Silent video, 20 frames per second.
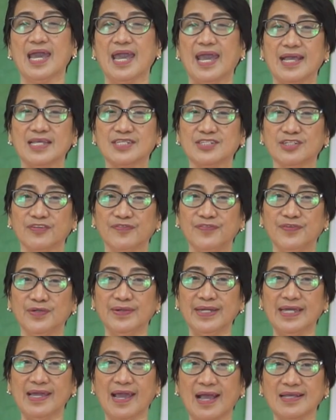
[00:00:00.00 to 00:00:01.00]
A
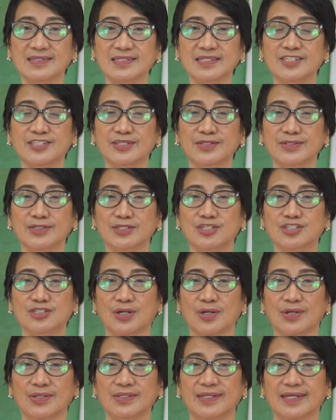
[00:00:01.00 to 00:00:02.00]
sulfuric acid
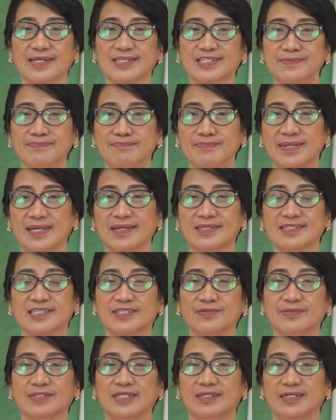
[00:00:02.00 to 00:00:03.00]
solution is
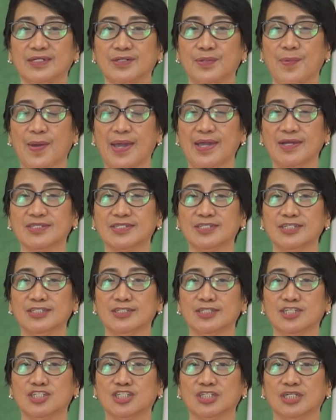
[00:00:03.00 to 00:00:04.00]
mixed with an aqueous
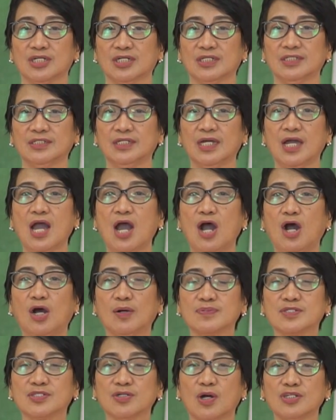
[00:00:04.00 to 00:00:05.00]
solution
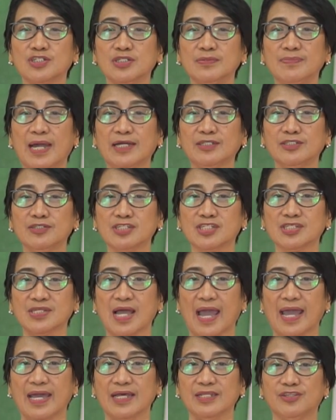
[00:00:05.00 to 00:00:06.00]
of sodium
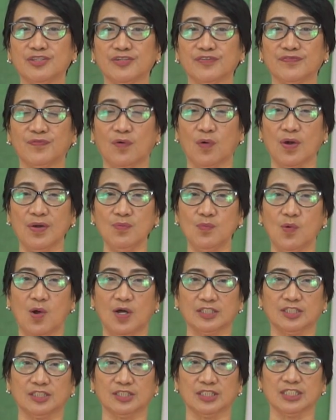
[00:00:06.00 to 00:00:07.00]
hydroxide to form
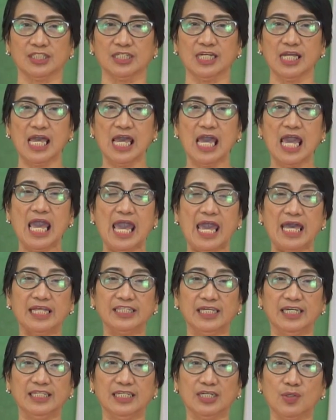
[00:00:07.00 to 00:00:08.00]
water
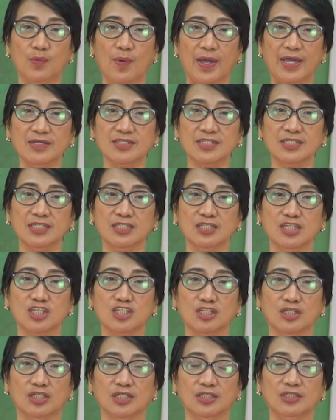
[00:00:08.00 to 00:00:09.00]
and an aqueous
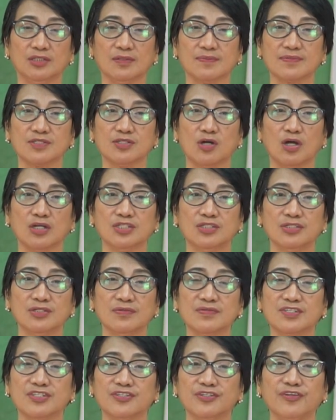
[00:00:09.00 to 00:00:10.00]
solution of
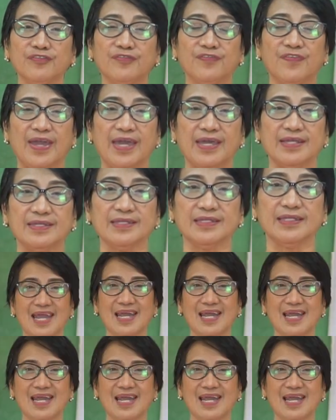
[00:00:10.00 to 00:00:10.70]
sodium sulfate.